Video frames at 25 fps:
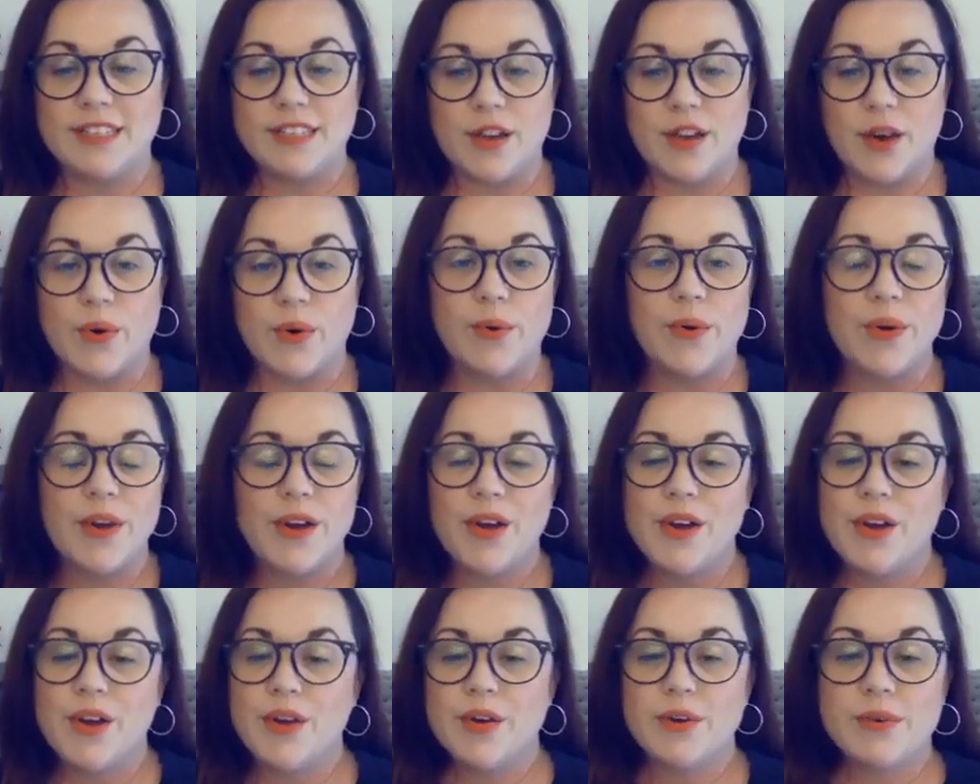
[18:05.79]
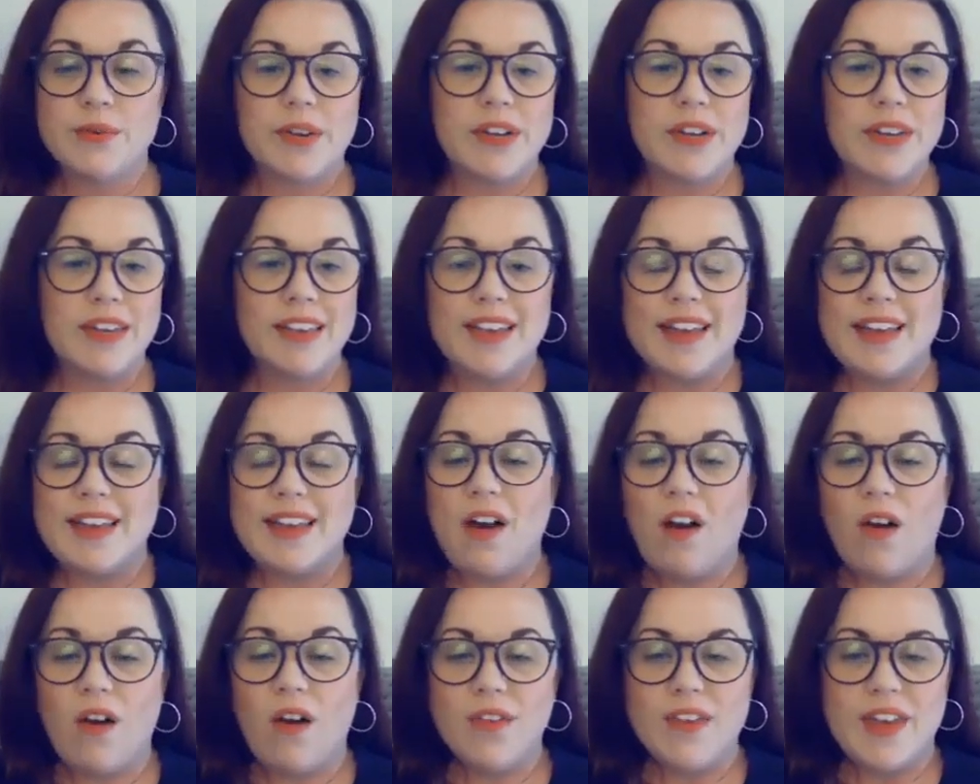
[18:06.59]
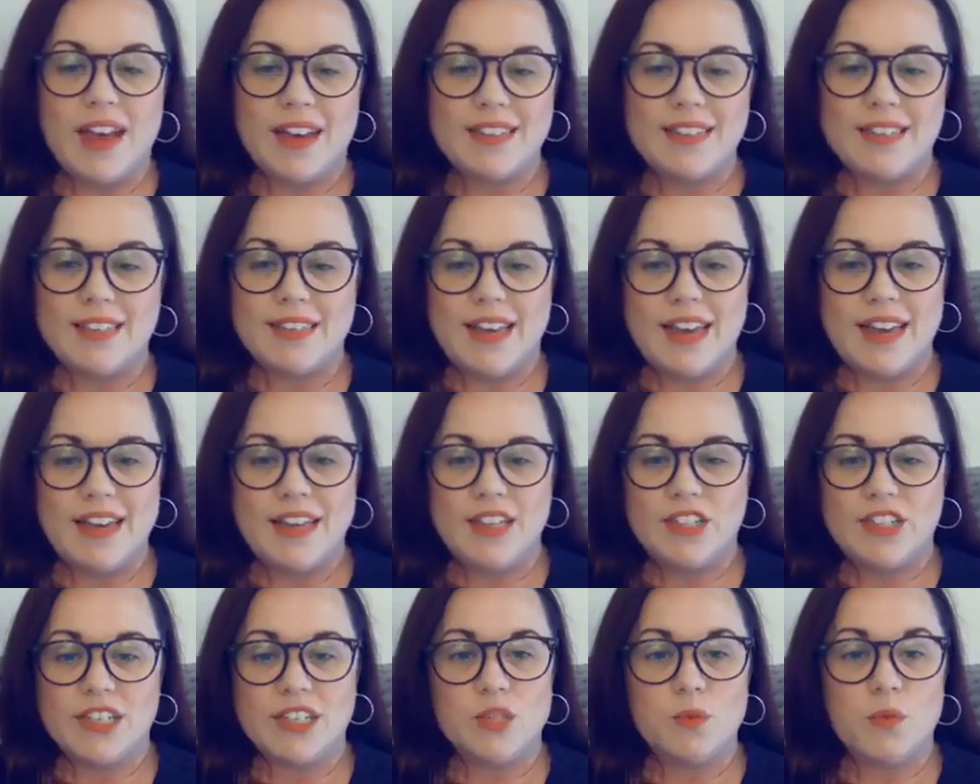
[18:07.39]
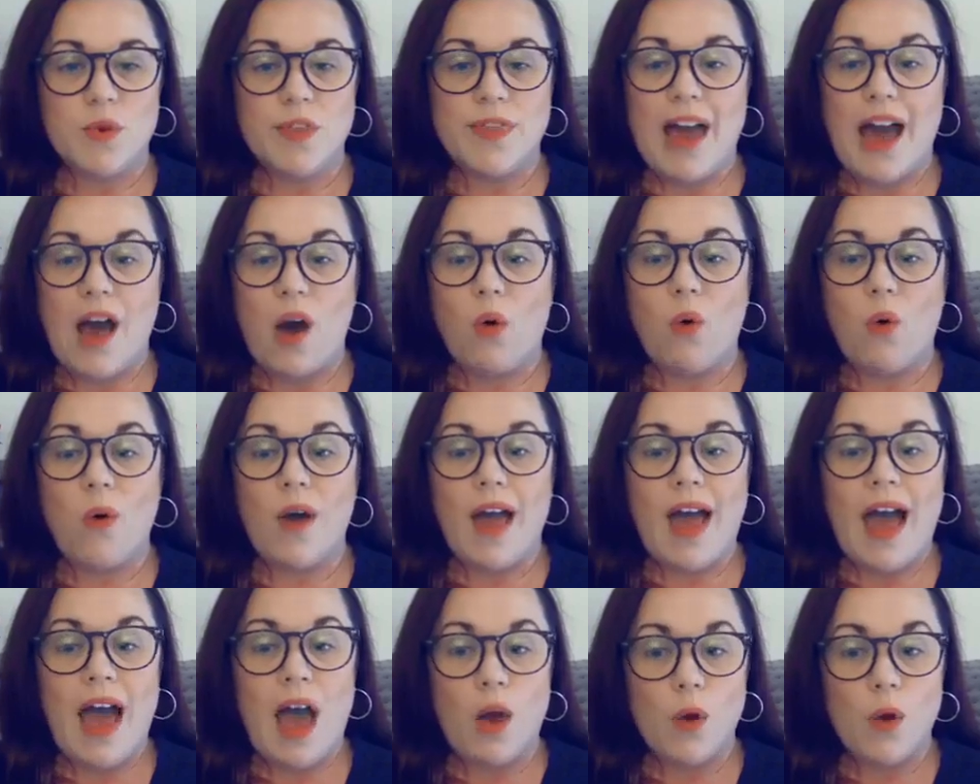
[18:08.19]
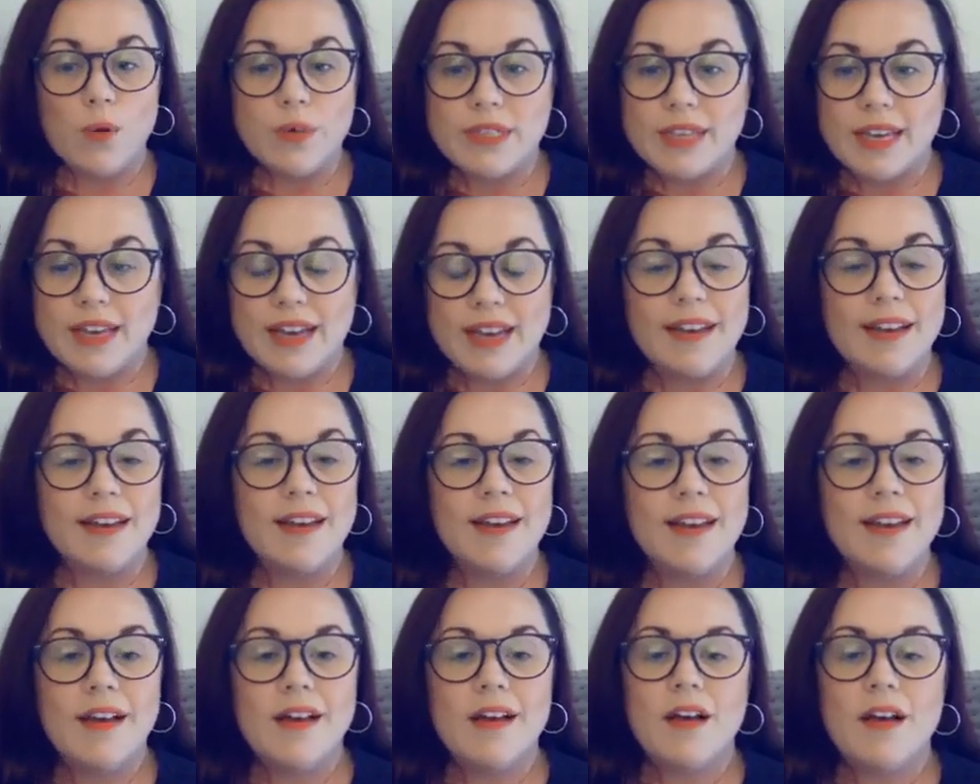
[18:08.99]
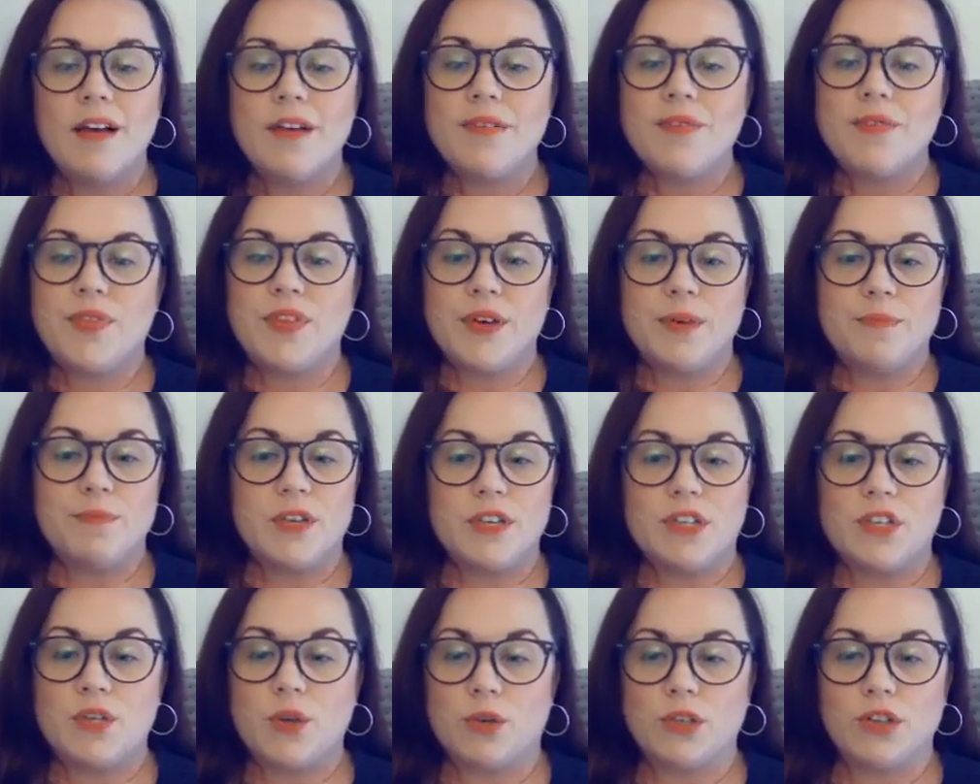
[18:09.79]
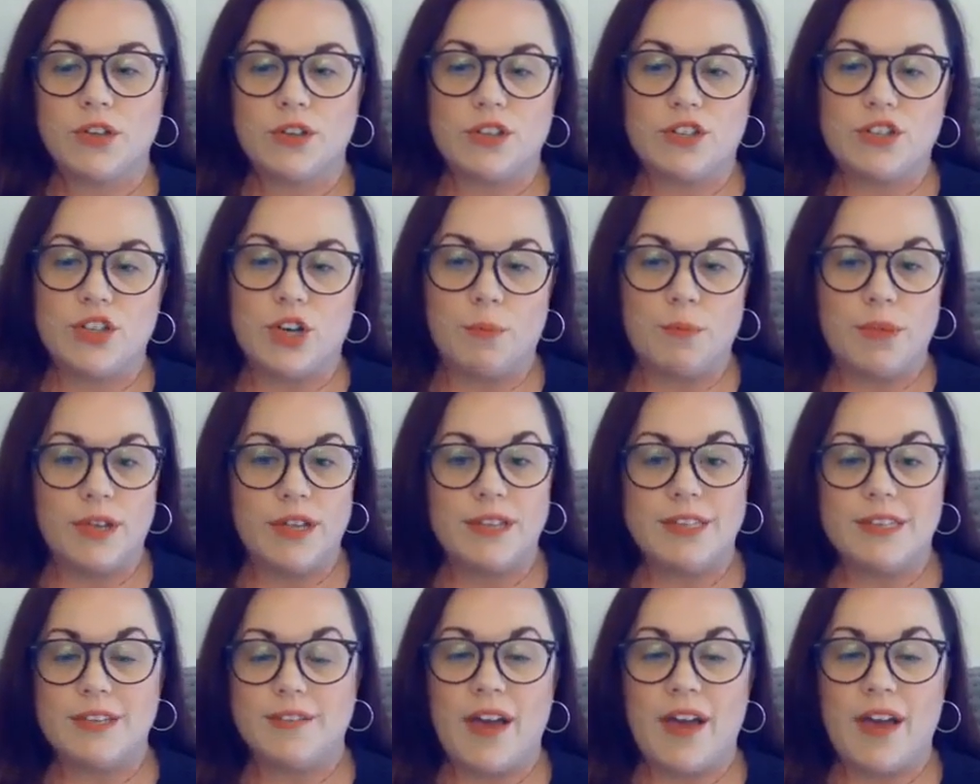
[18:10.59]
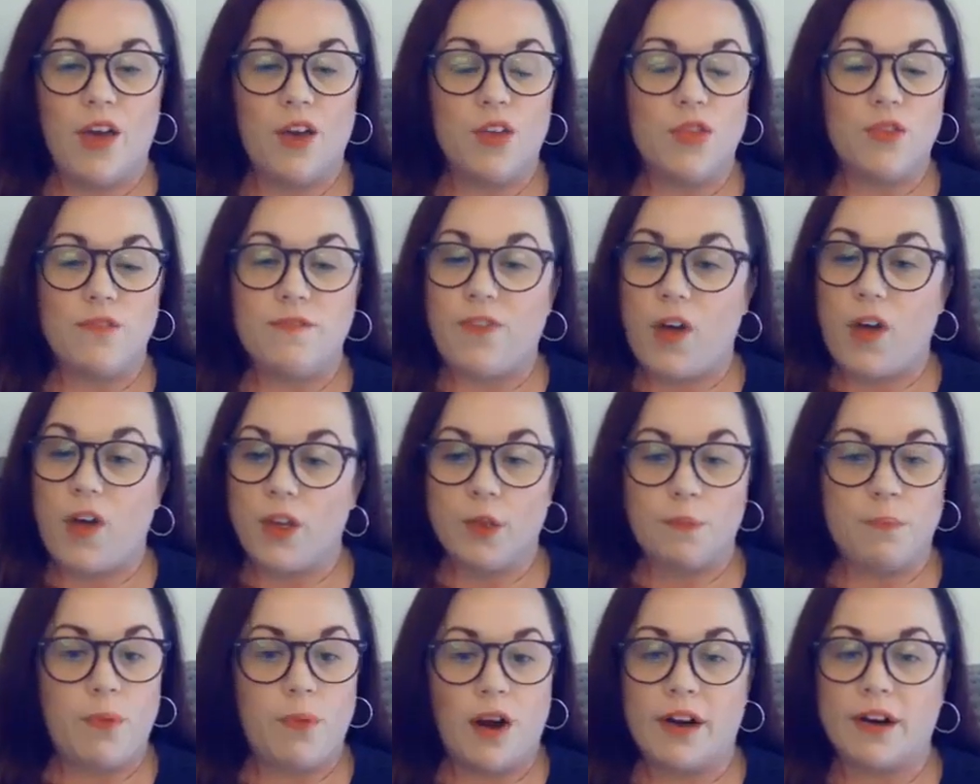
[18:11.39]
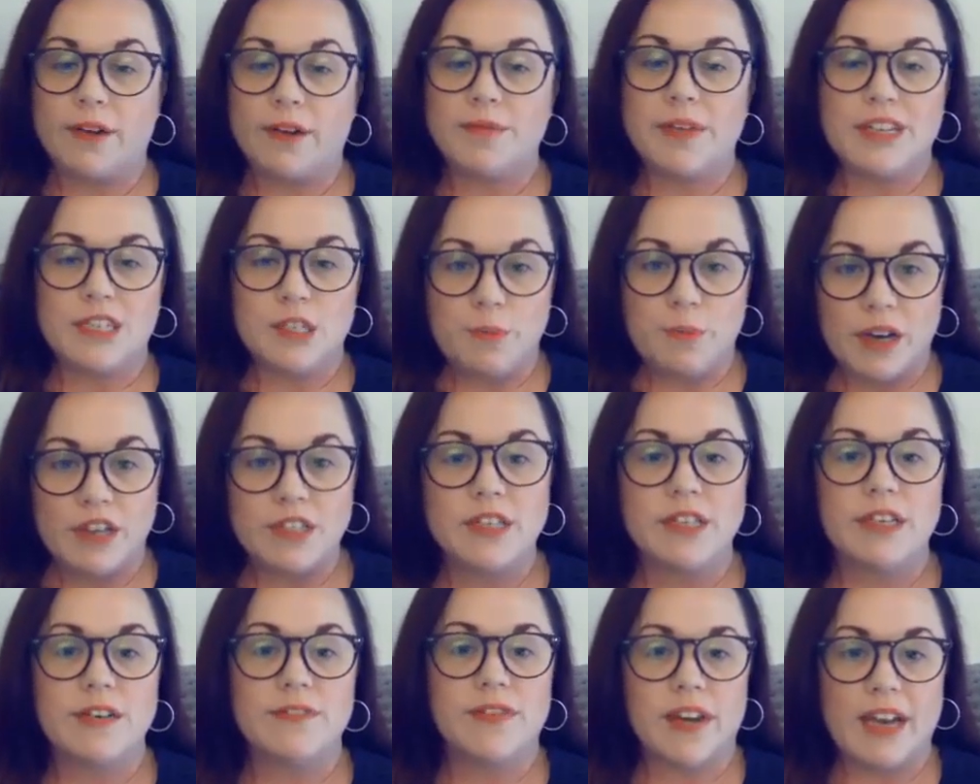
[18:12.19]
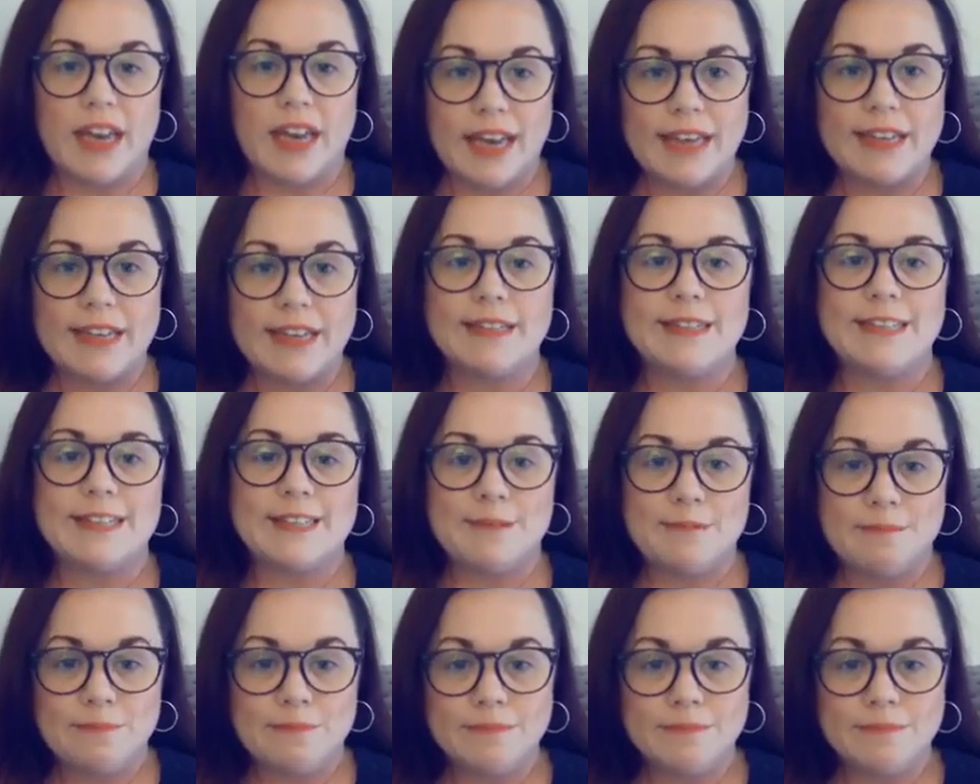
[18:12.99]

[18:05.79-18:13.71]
So really all that to say, just without housing, the social determinants of health fall apart, especially for kids.